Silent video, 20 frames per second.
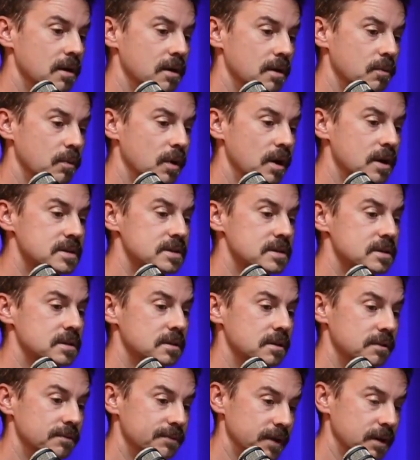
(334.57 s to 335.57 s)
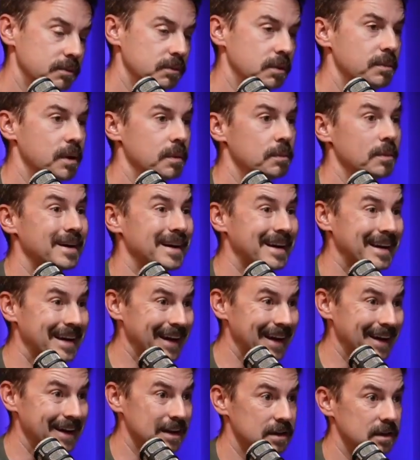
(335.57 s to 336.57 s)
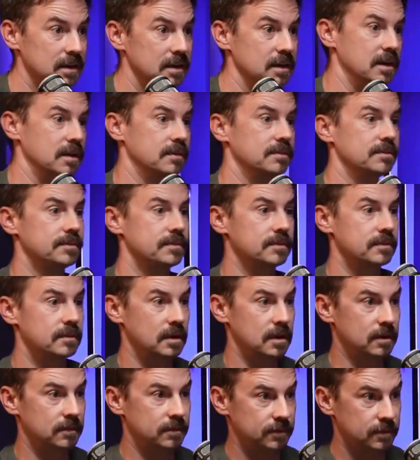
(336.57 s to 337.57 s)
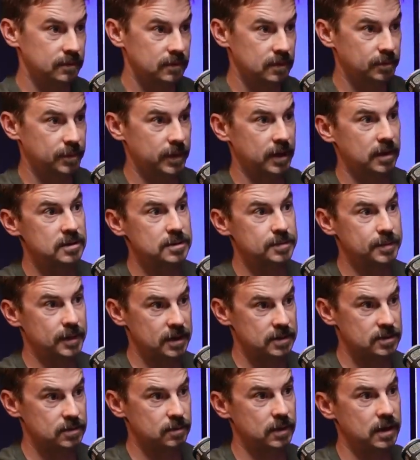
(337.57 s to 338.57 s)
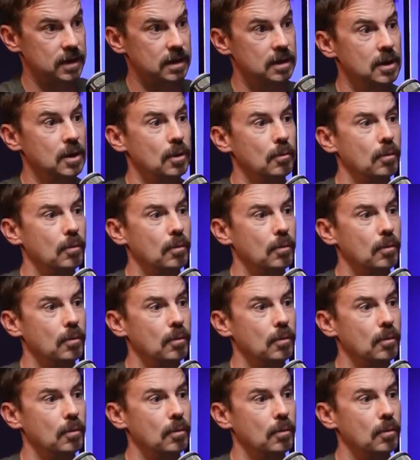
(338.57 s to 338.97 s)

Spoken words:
what does the family member get if the parents pass away?